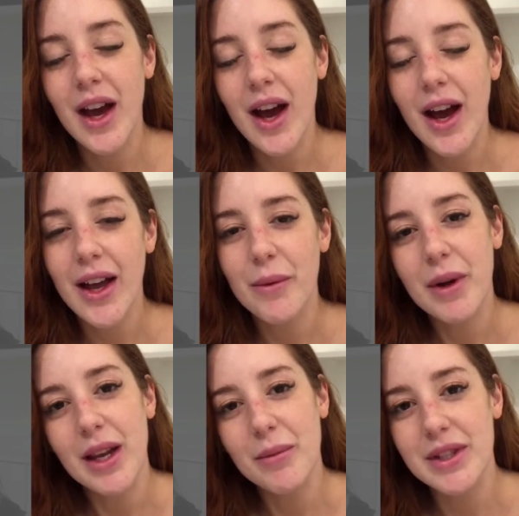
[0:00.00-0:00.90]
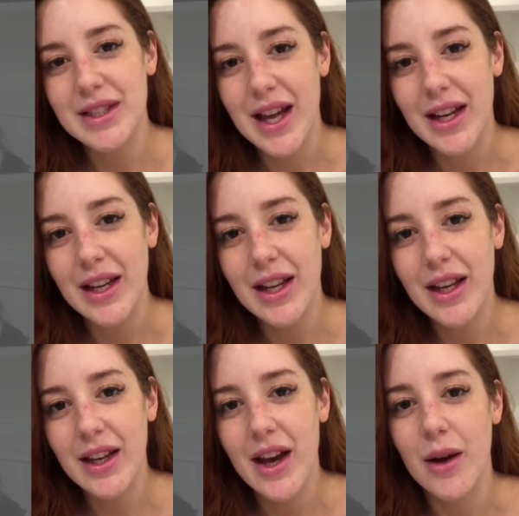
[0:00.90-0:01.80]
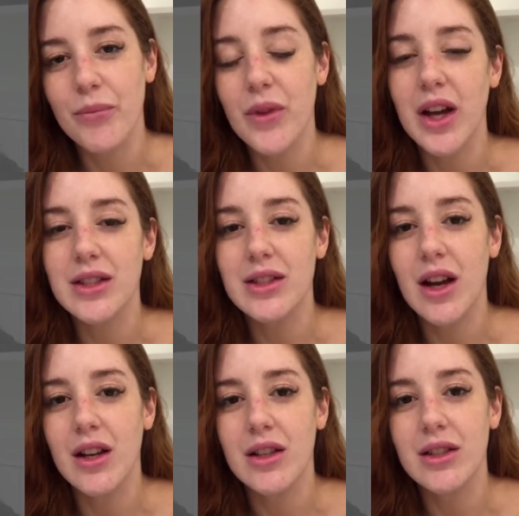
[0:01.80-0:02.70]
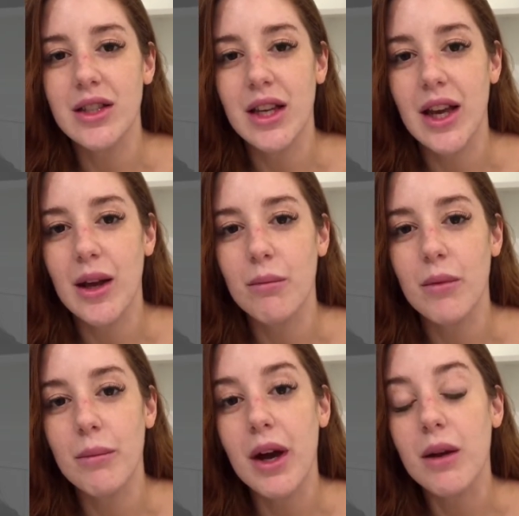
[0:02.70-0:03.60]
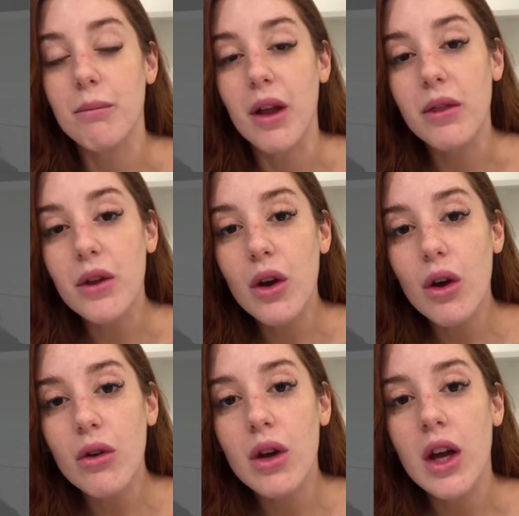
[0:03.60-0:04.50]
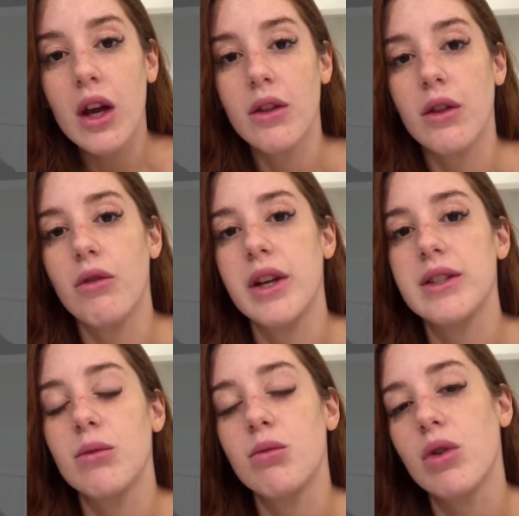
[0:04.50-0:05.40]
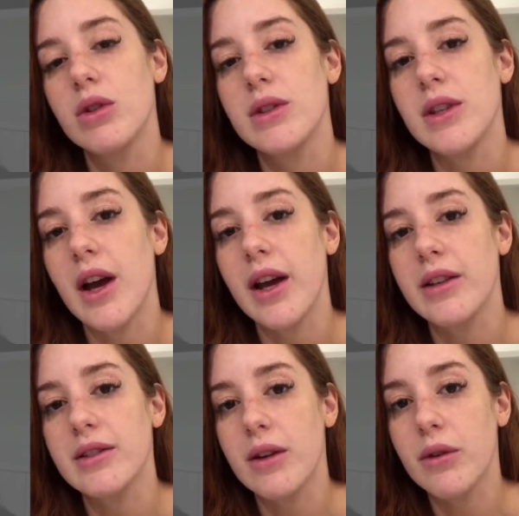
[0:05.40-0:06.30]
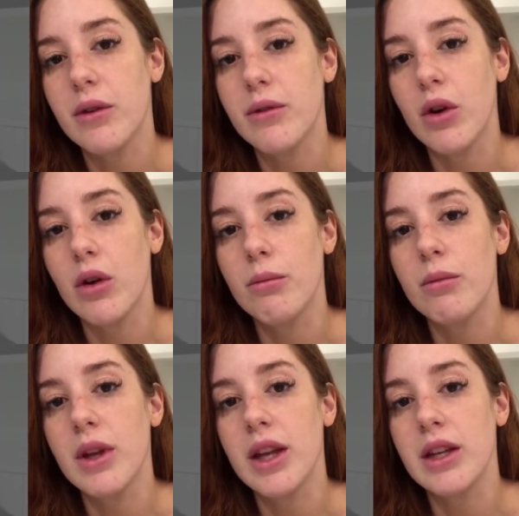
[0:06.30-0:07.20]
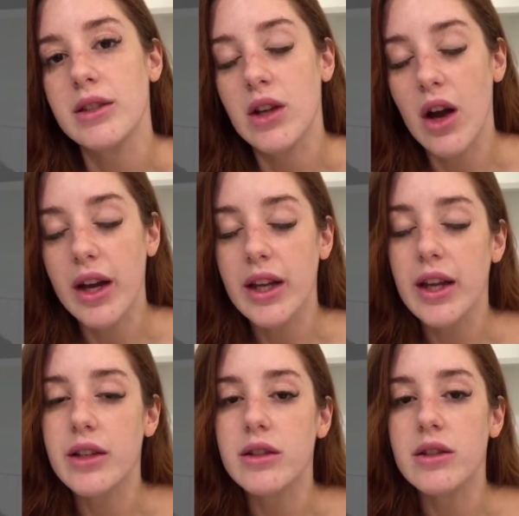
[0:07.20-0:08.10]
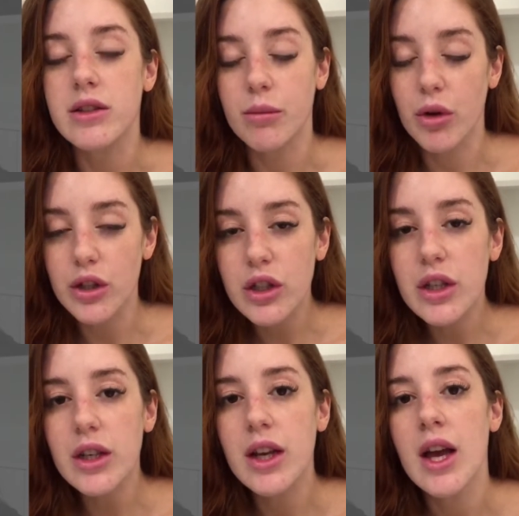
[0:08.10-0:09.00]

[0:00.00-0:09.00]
Hi, my name is Natalie. I started TM about a month ago. The reason was I suffer from anxiety and depression.